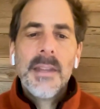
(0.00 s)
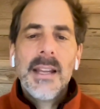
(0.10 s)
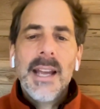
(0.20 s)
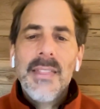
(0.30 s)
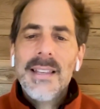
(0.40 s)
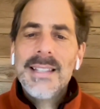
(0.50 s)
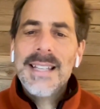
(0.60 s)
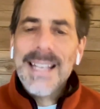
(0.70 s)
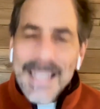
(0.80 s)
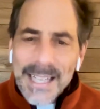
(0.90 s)
And this
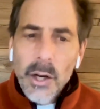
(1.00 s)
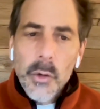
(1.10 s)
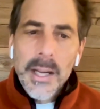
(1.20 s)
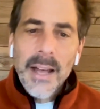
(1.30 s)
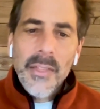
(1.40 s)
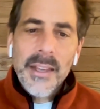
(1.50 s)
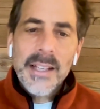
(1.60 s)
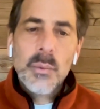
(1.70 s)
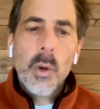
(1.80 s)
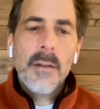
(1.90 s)
ego death
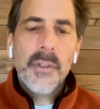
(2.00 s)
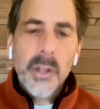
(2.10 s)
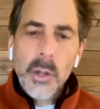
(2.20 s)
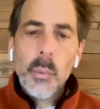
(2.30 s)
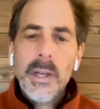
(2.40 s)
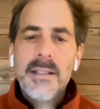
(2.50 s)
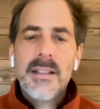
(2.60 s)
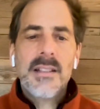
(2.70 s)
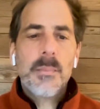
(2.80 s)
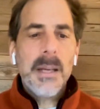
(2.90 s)
is one of the good
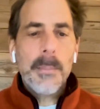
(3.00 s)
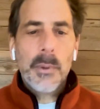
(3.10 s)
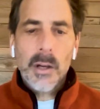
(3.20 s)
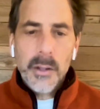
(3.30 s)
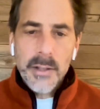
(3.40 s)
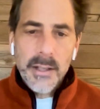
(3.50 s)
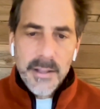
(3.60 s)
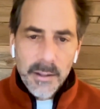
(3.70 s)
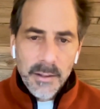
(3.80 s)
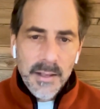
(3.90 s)
reasons people are using
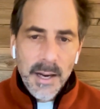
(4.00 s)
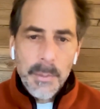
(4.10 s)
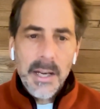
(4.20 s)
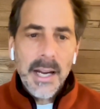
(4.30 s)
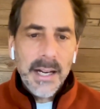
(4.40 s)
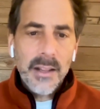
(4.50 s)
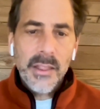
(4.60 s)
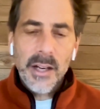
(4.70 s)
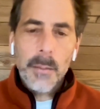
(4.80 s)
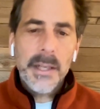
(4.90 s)
psilocybin-aided
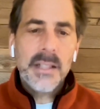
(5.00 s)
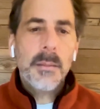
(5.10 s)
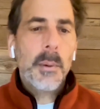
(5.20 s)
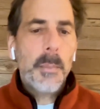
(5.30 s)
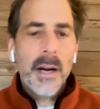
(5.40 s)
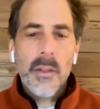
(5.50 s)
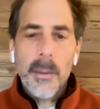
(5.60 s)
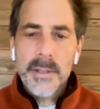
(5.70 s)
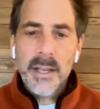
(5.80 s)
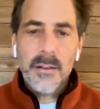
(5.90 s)
therapy to prepare
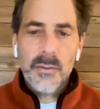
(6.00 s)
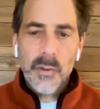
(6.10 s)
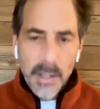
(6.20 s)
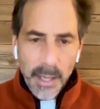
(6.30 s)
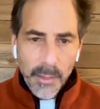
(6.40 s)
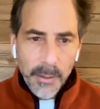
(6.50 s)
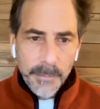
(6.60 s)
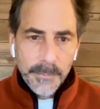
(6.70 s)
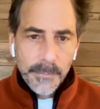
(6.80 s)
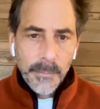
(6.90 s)
themselves for death.
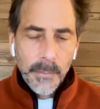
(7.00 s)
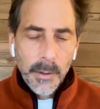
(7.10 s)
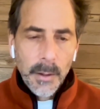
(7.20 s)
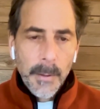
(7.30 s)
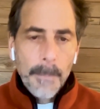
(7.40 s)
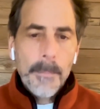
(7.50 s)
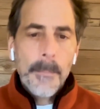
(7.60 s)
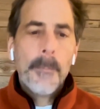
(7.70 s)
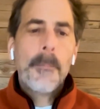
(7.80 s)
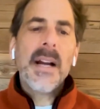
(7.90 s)

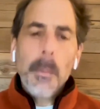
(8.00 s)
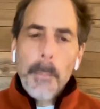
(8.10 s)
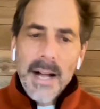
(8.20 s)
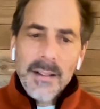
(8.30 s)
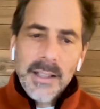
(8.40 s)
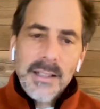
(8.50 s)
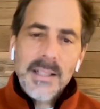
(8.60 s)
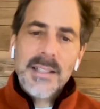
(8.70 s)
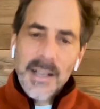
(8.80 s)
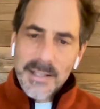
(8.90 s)
Michael Pollan
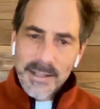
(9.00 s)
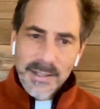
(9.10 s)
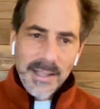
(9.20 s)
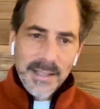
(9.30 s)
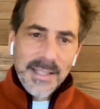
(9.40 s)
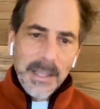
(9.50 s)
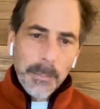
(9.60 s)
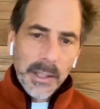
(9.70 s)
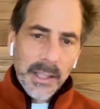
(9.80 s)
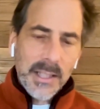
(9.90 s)
discusses this
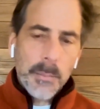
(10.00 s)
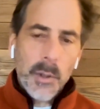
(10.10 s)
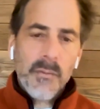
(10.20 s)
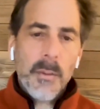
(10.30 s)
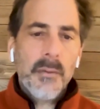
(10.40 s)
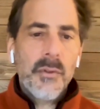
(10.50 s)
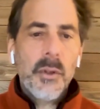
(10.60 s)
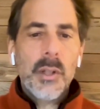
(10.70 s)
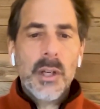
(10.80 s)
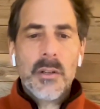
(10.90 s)
deeply in his book from a
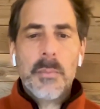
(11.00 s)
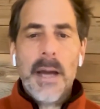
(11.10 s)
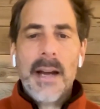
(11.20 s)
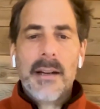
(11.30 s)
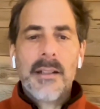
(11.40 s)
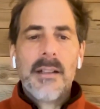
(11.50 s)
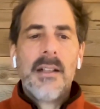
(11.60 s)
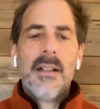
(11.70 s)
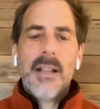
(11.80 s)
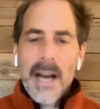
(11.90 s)
few years back,
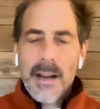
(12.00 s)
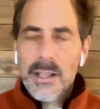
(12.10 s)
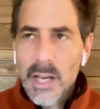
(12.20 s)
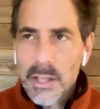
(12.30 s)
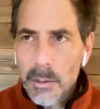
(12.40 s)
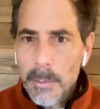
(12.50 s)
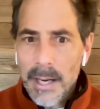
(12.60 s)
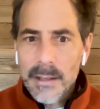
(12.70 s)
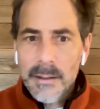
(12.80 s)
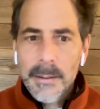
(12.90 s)
How to Change Your
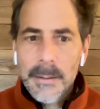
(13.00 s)
Mind.